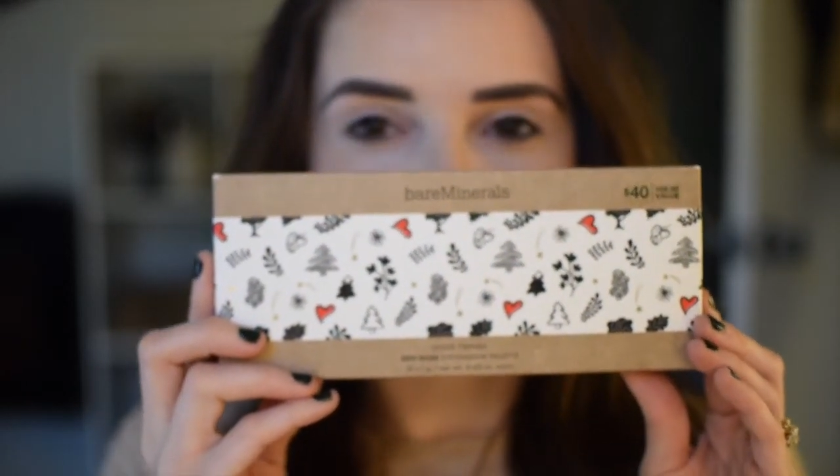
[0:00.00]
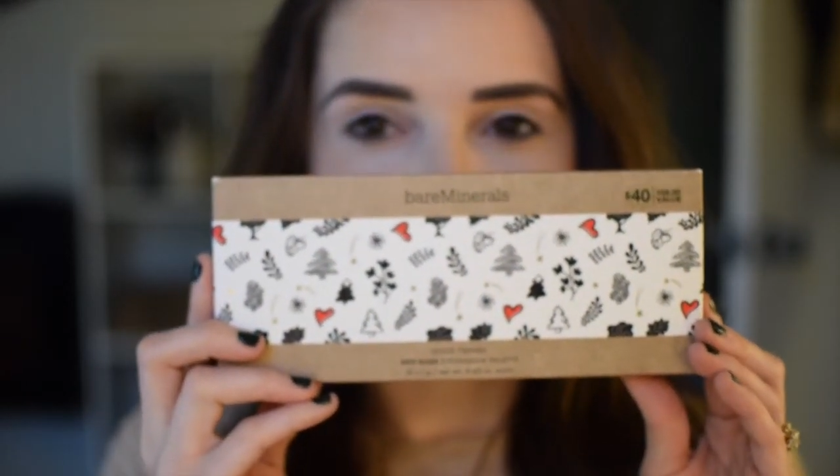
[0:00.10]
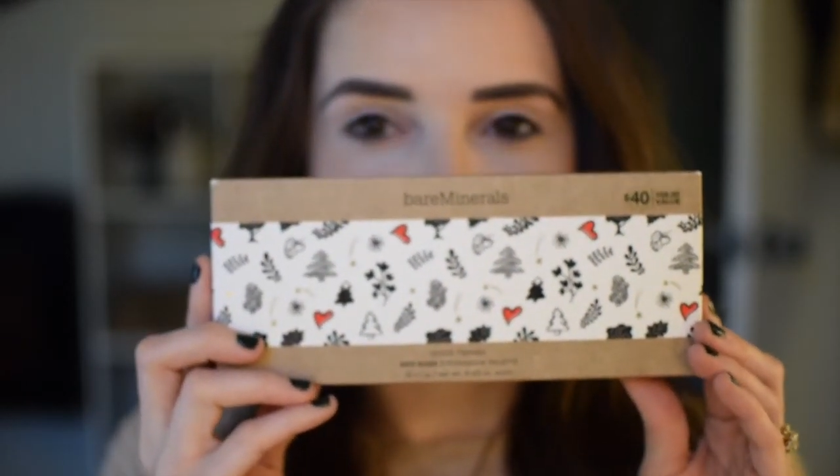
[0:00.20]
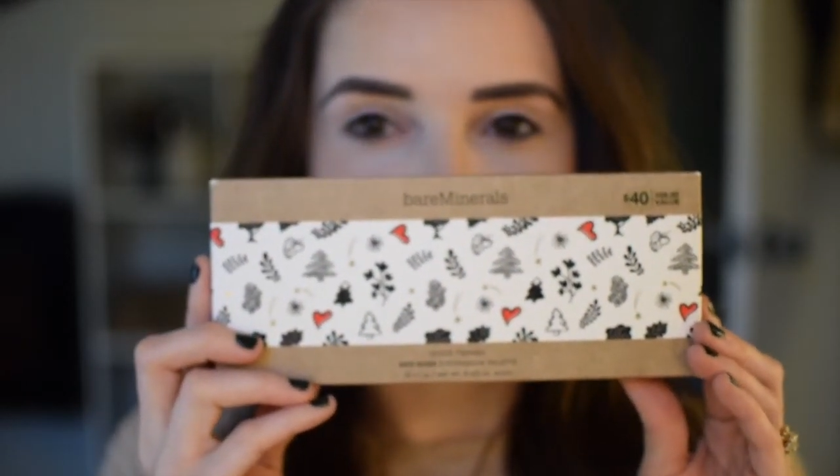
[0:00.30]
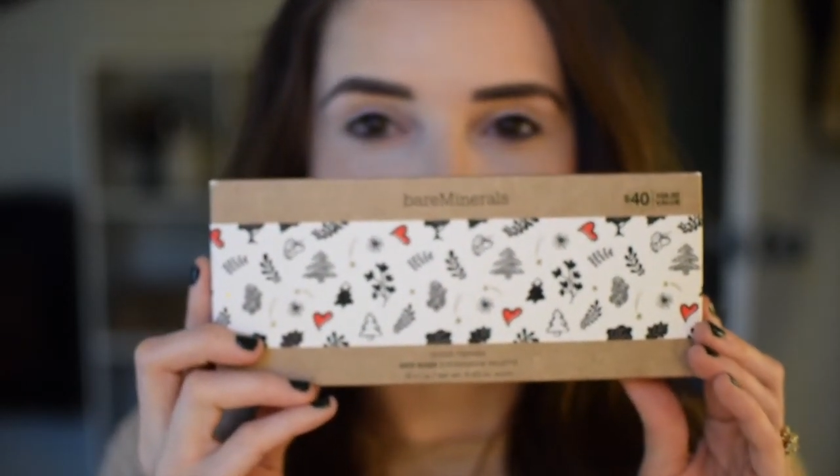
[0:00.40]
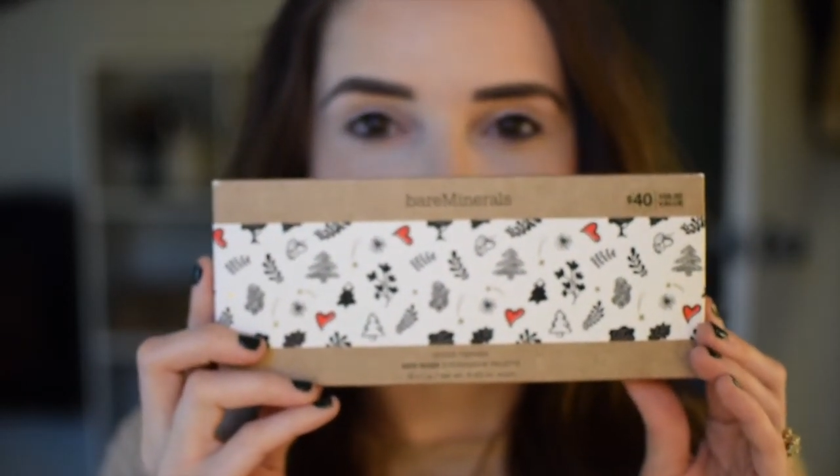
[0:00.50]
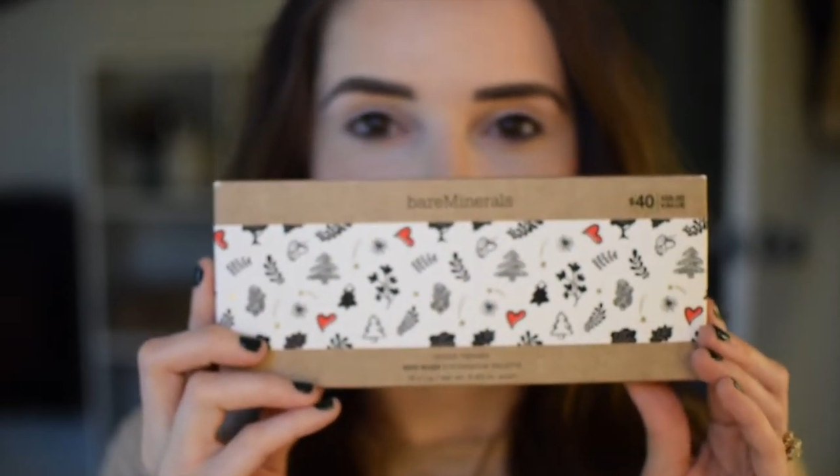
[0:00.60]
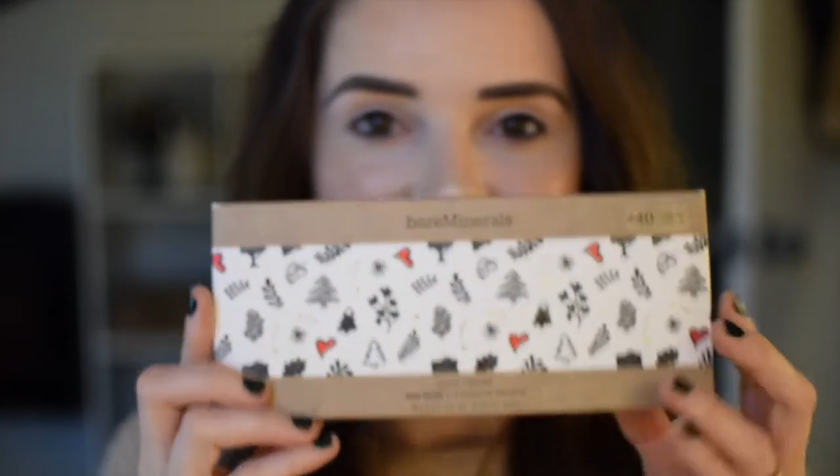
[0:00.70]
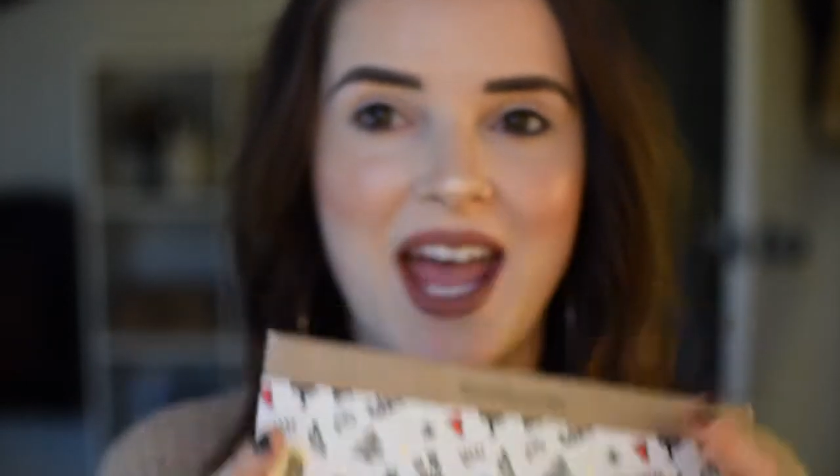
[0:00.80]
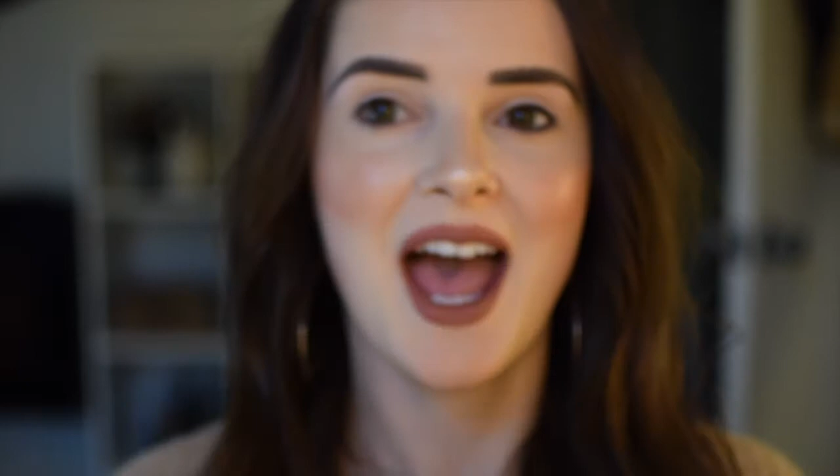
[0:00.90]

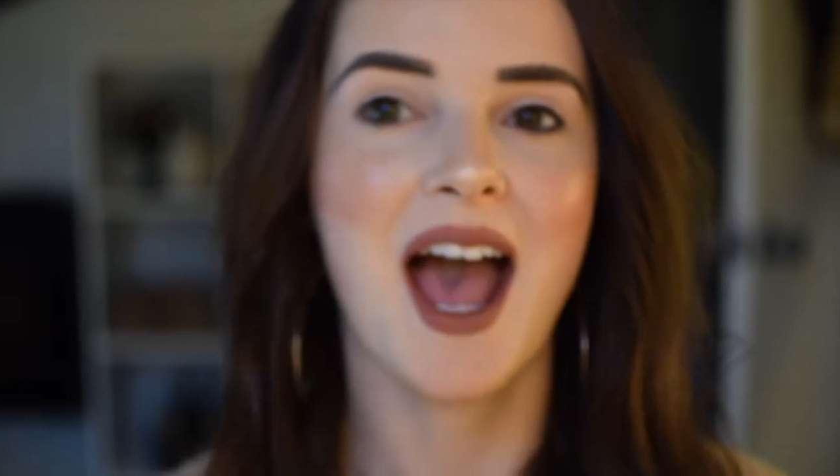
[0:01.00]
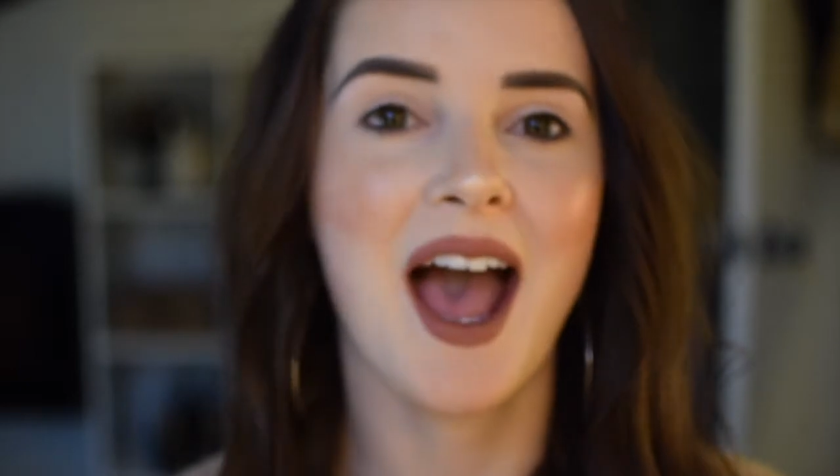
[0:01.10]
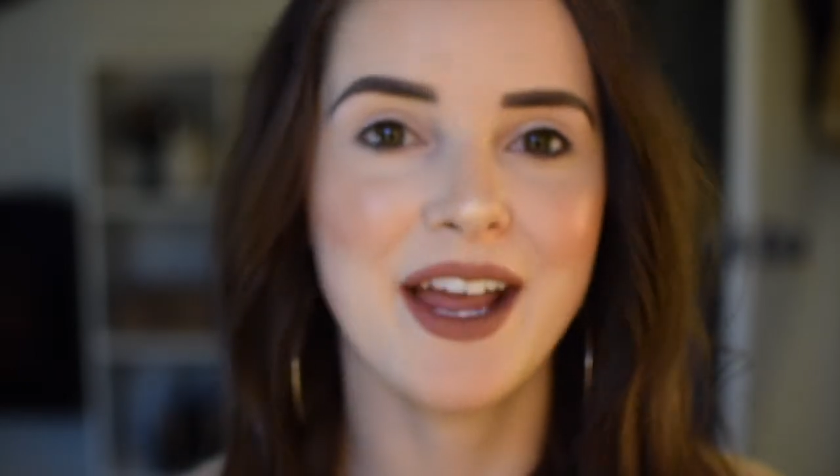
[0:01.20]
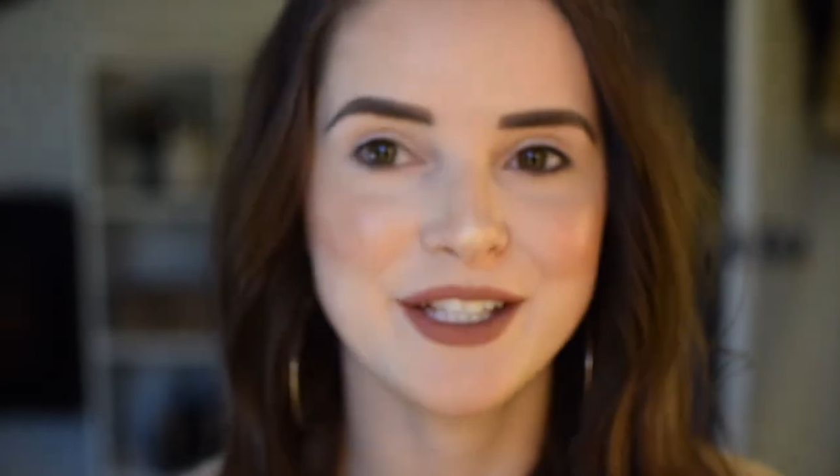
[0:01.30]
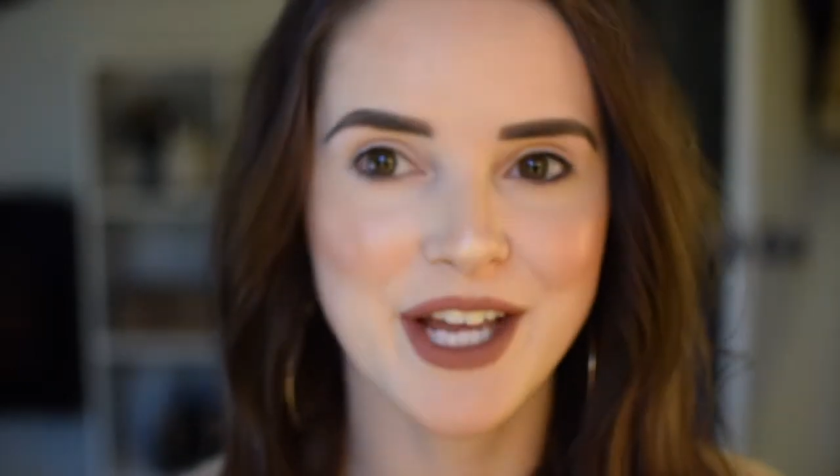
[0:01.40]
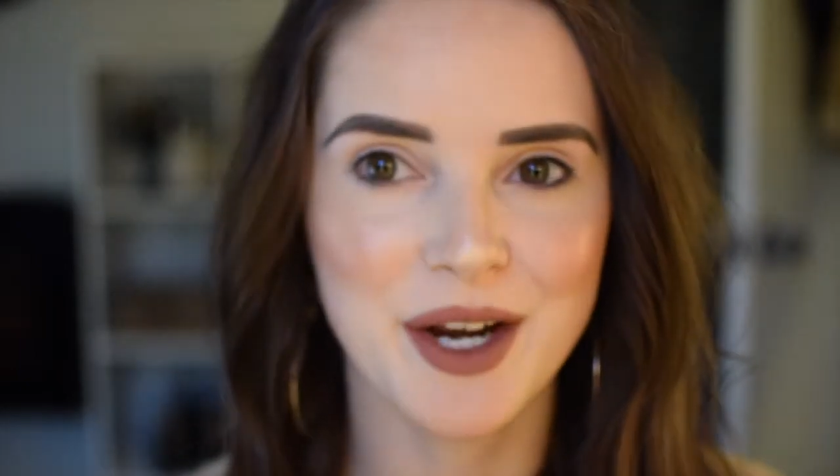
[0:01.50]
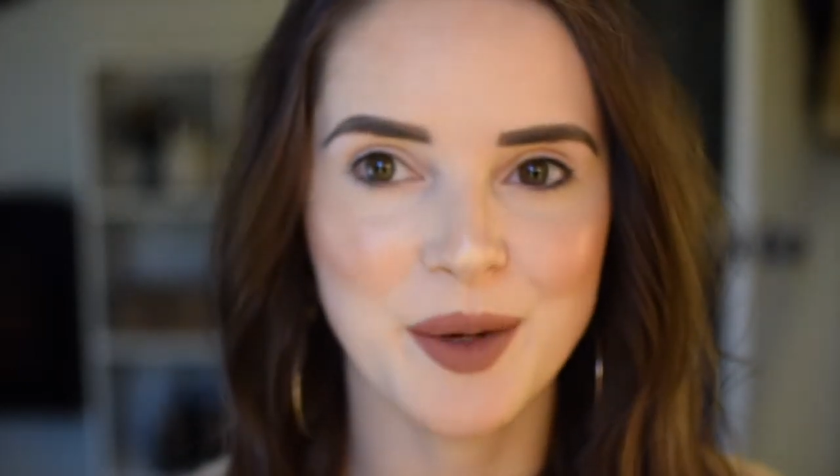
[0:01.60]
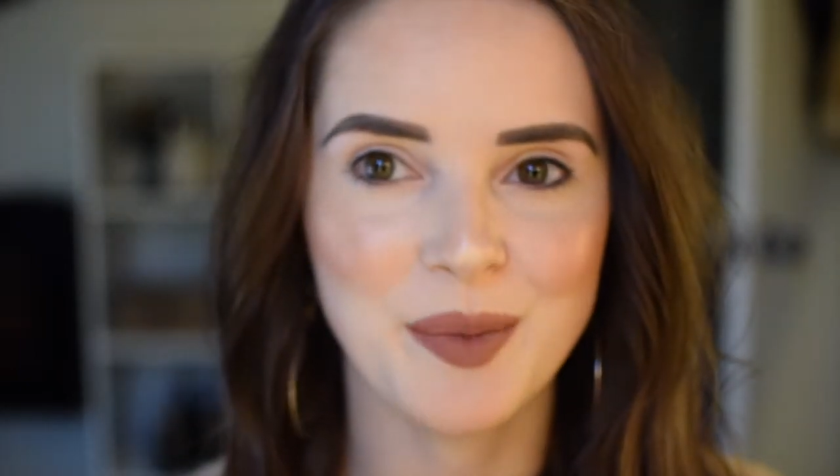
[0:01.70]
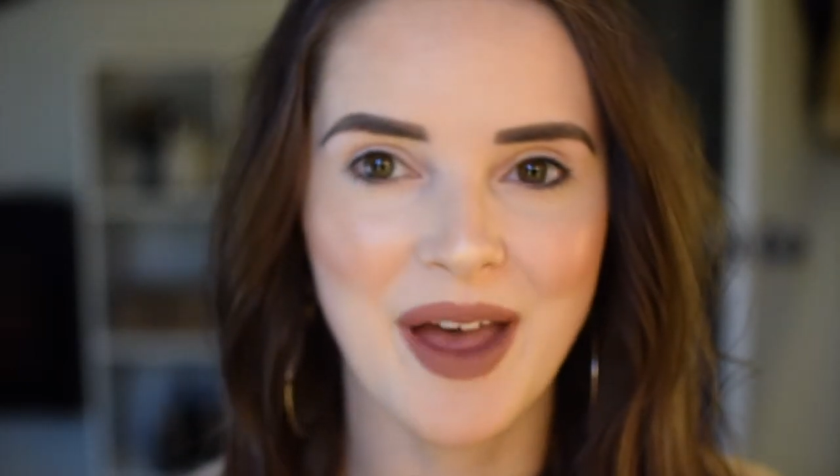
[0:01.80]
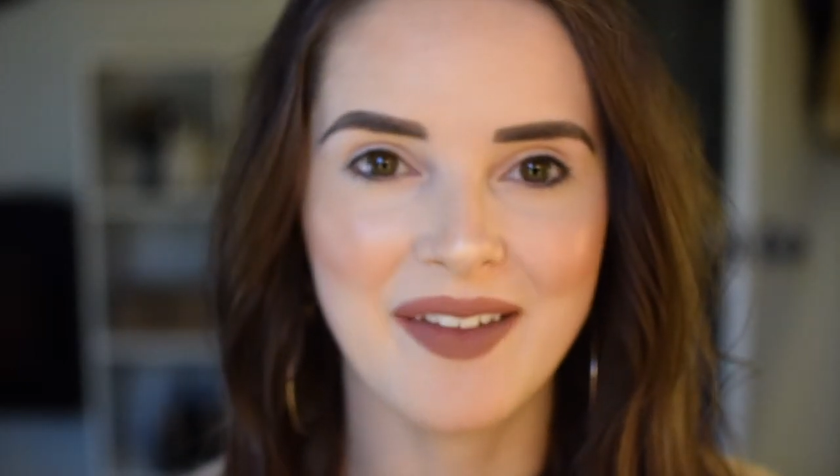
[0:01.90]
Holiday
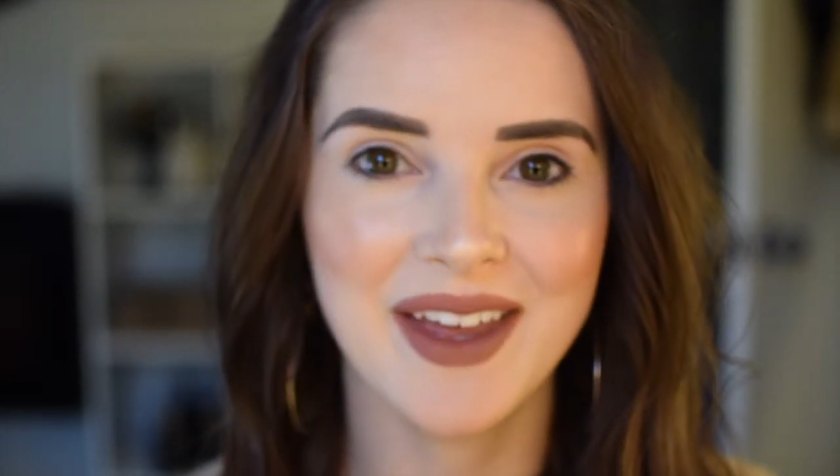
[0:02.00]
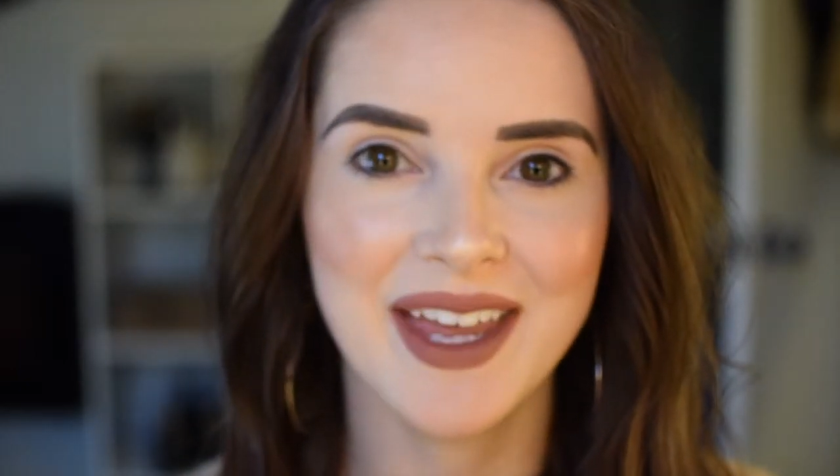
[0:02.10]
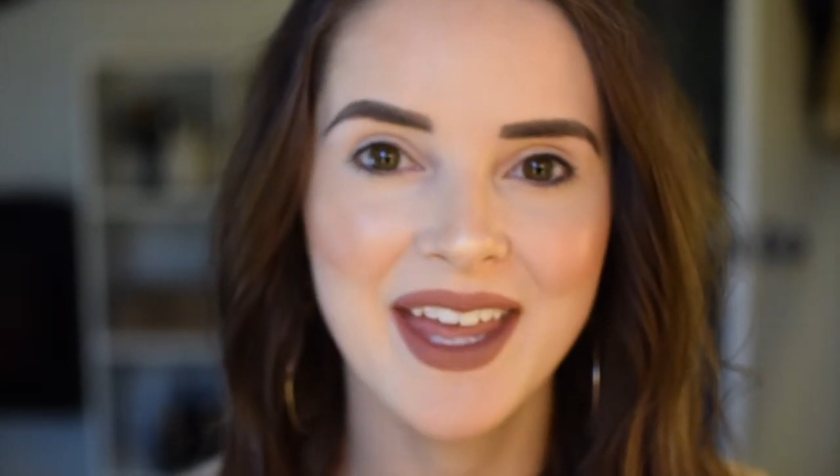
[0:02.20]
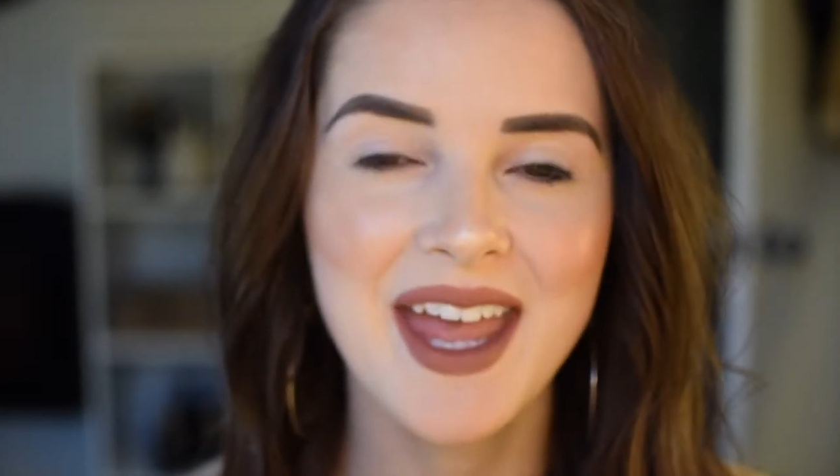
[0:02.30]
Eyeshadow Palette.